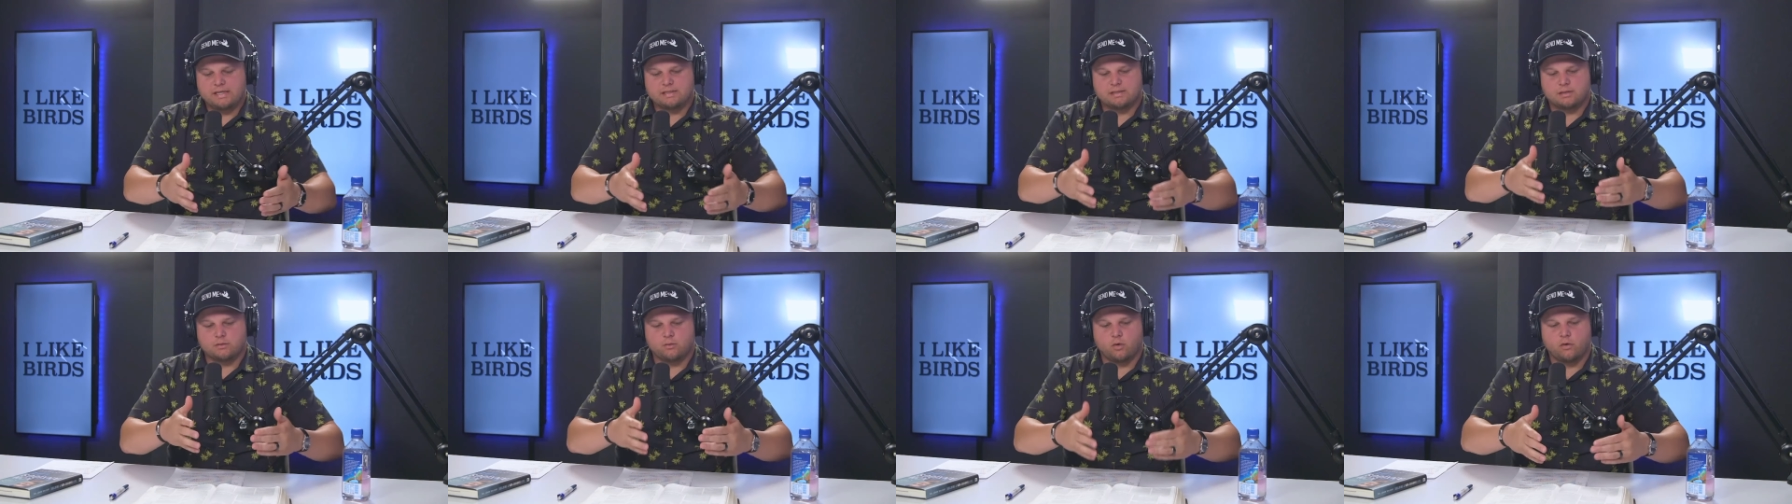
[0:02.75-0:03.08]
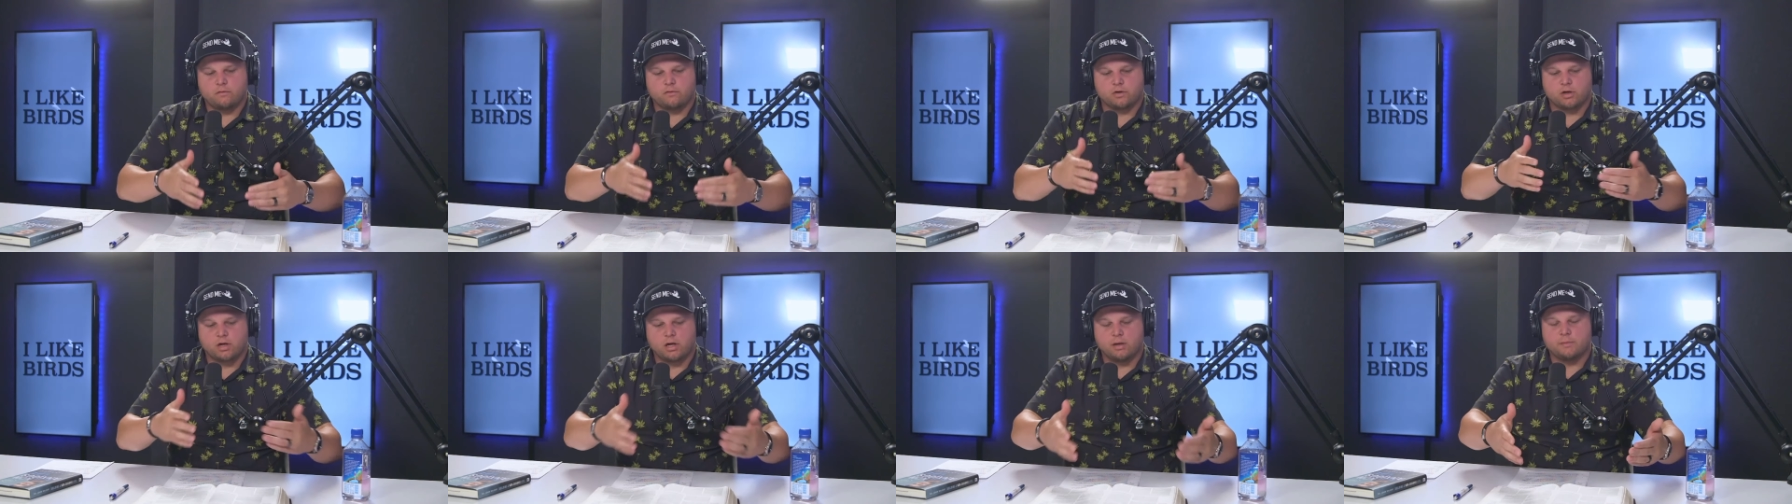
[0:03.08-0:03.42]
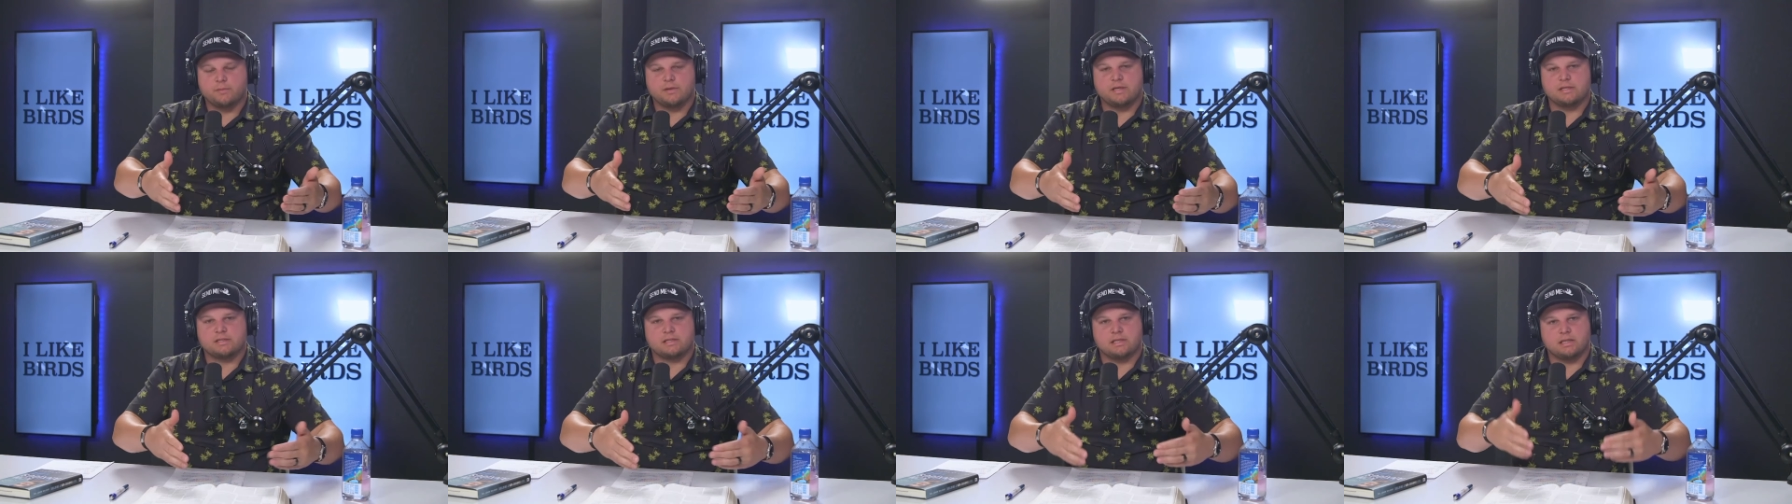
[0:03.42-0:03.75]
to
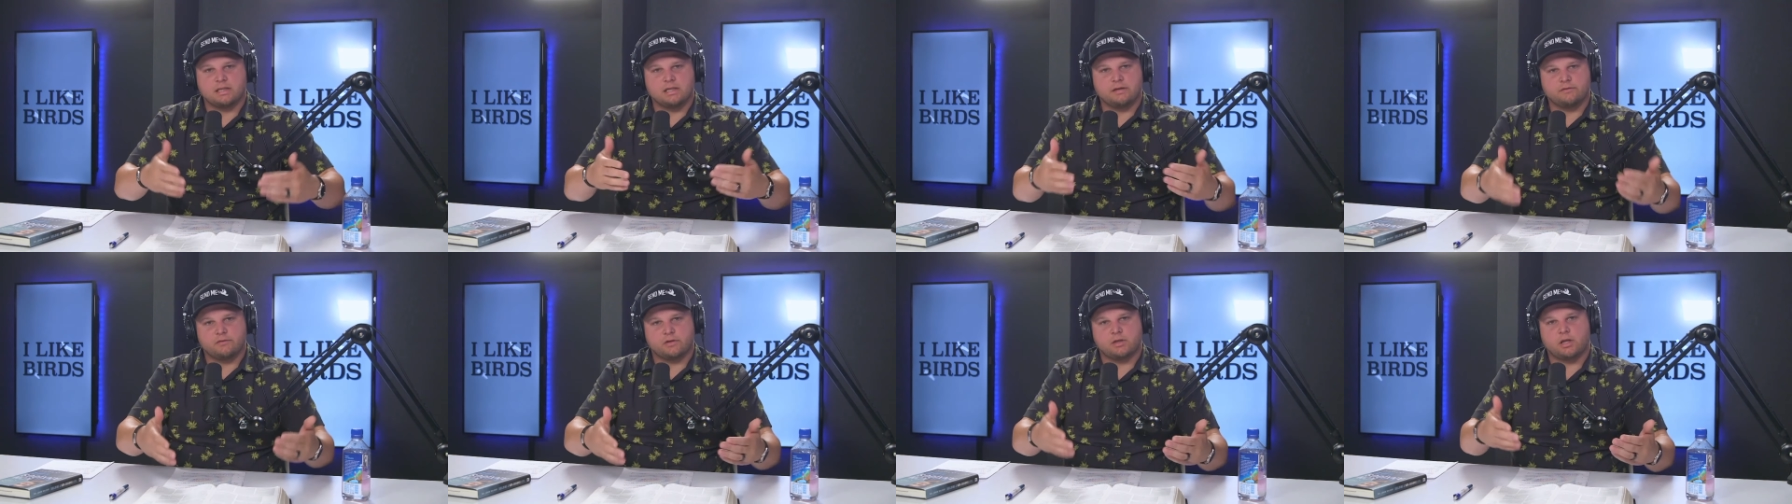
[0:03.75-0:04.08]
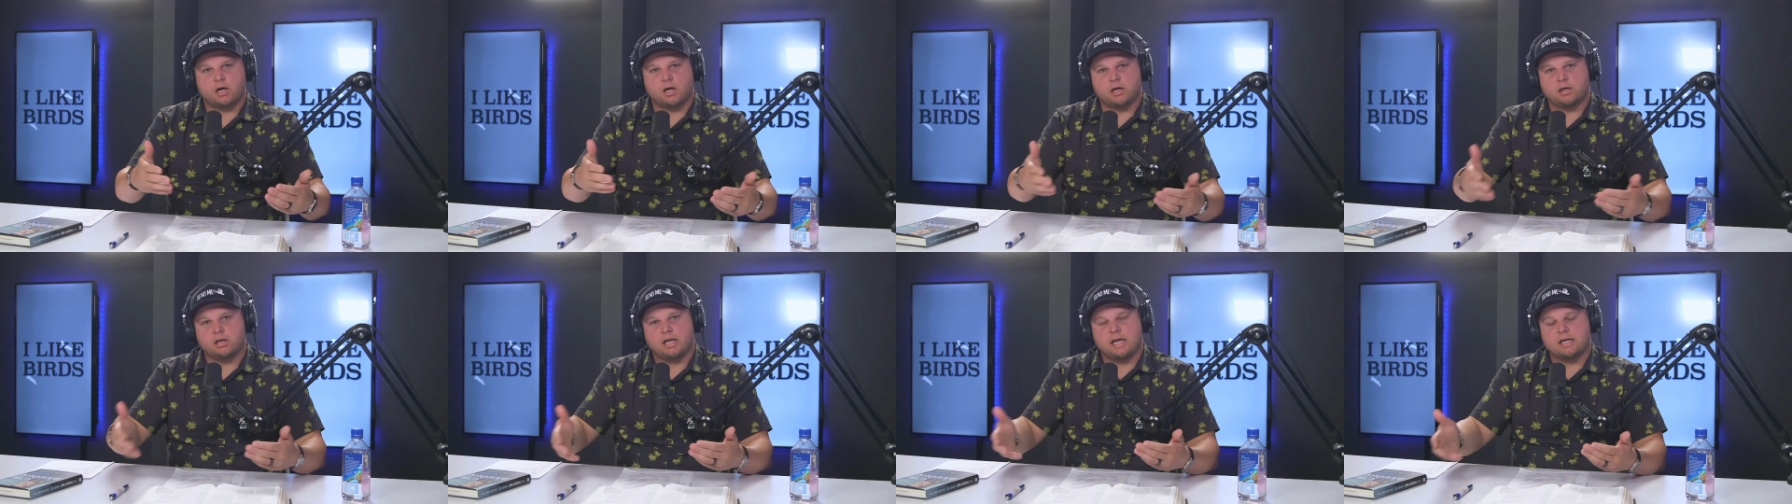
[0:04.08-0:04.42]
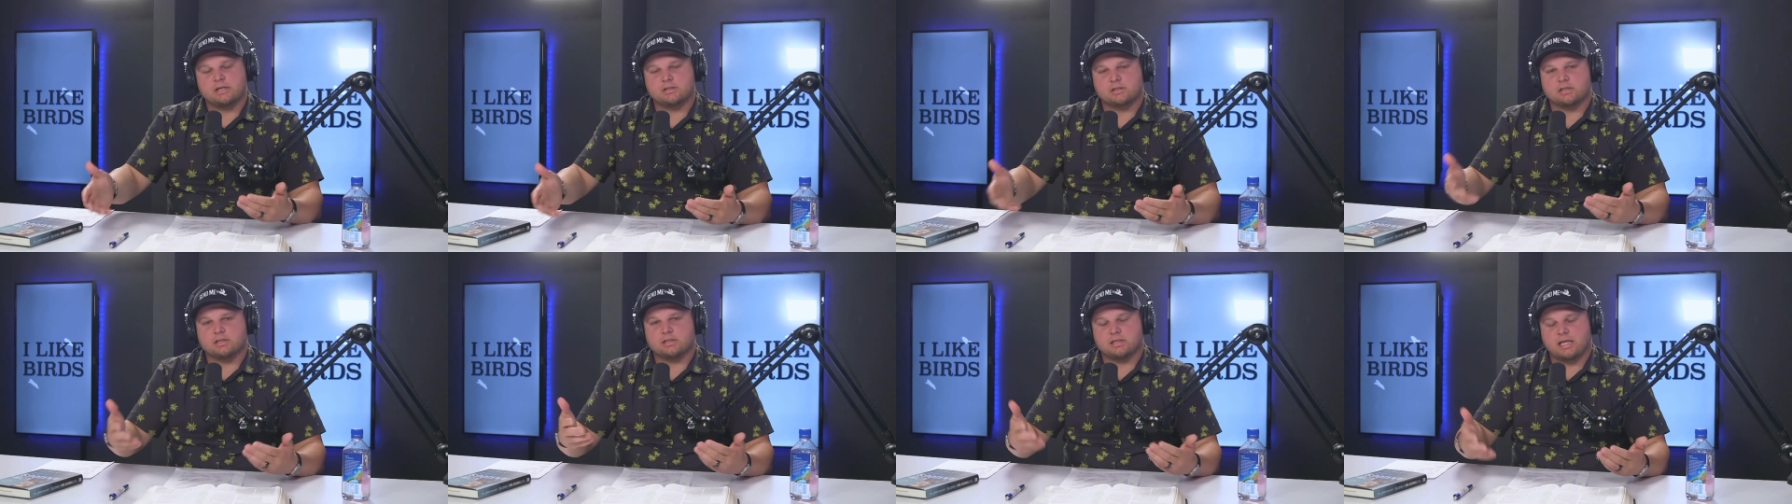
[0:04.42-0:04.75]
overcome this and live a
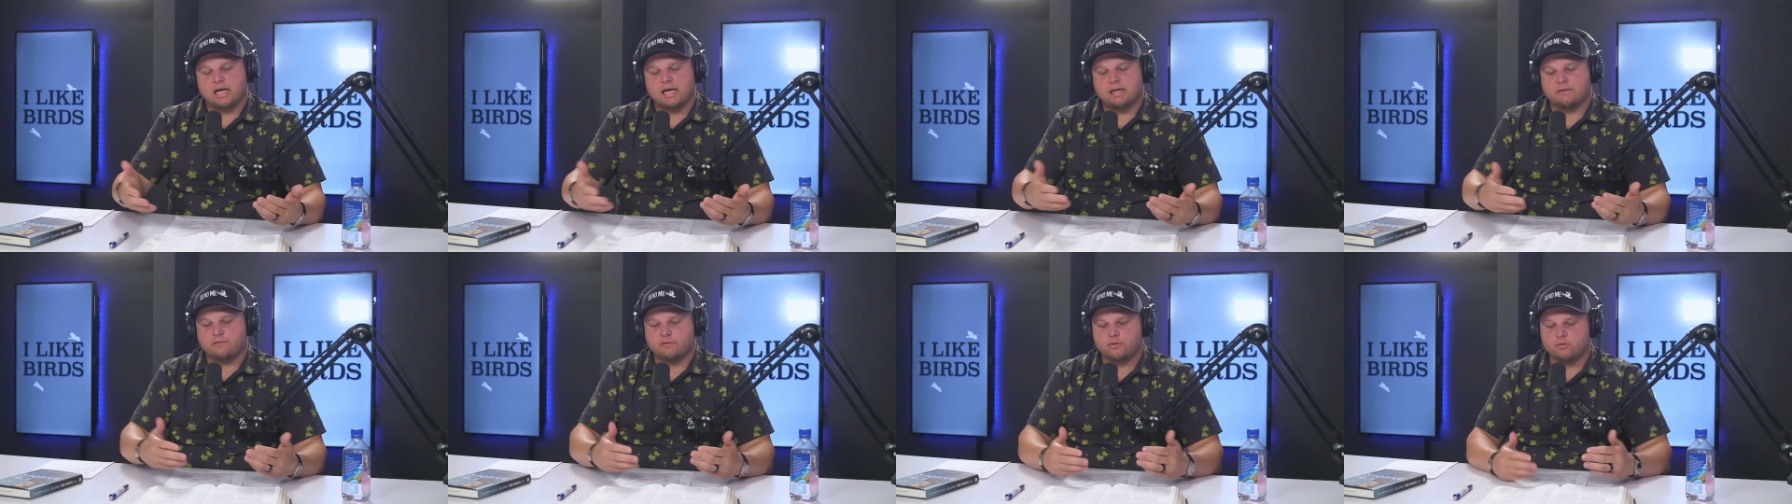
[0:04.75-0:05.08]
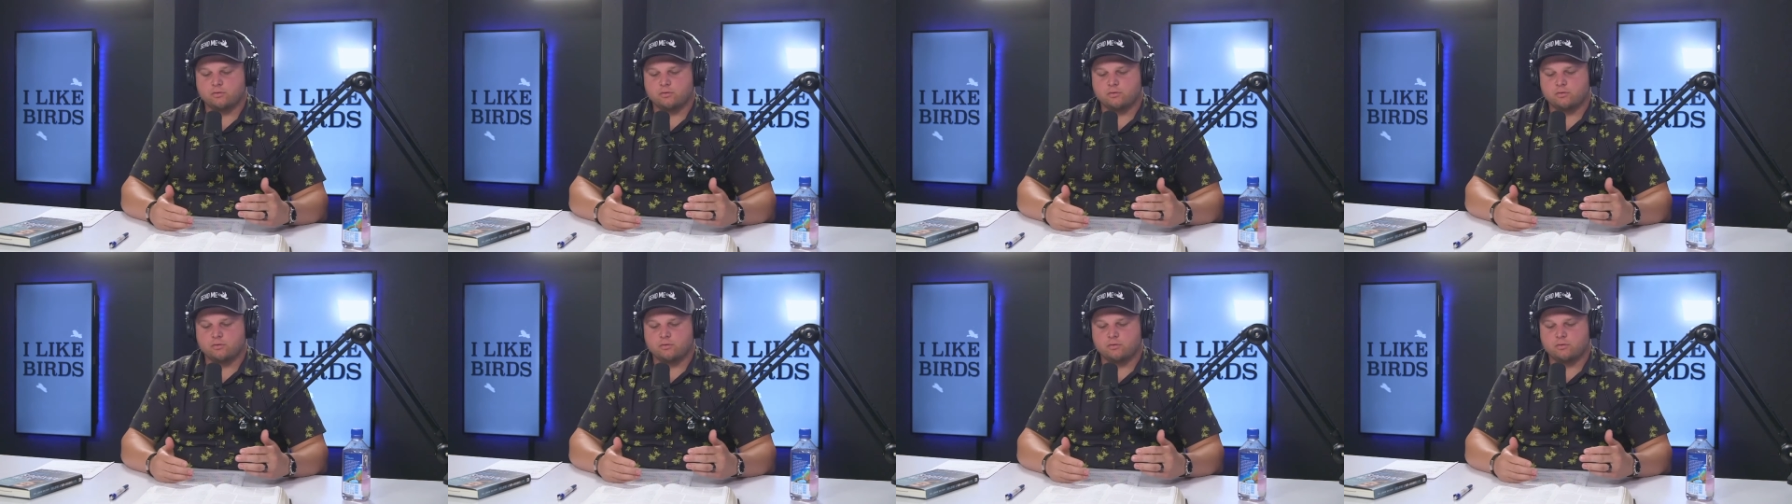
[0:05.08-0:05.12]
non-anxious life.